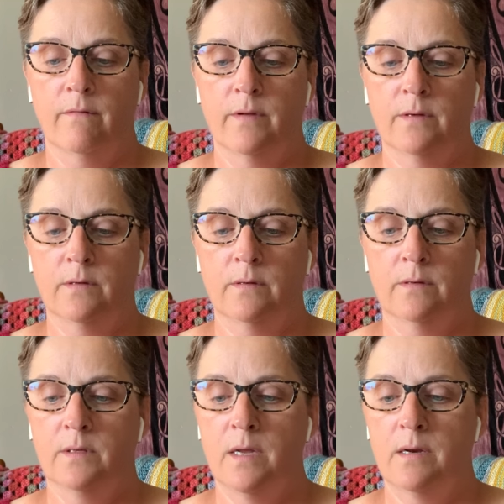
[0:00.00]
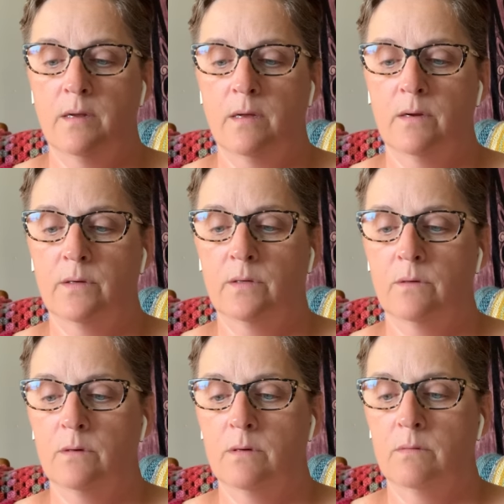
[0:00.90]
Yeah, ten dollar
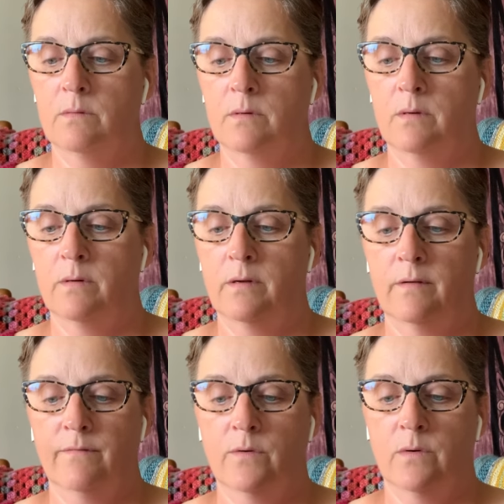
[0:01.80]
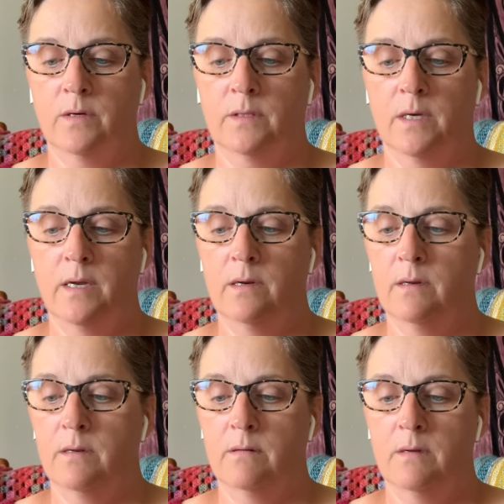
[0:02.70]
store. Oh no, no, of course I
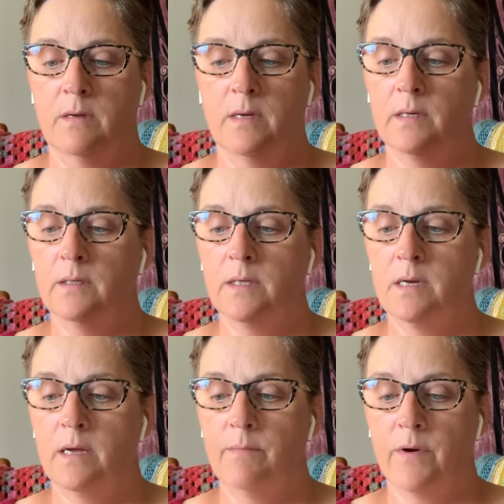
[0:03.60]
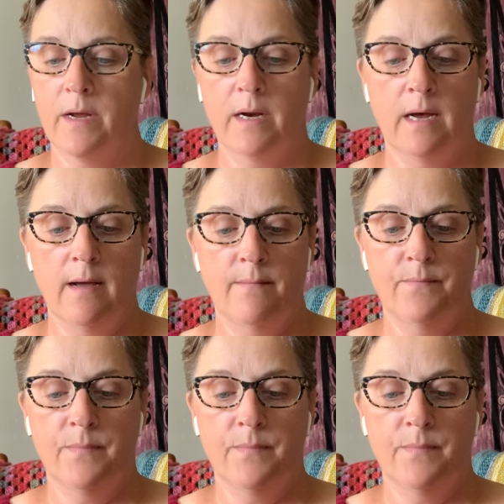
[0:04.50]
didn't. I bring it up.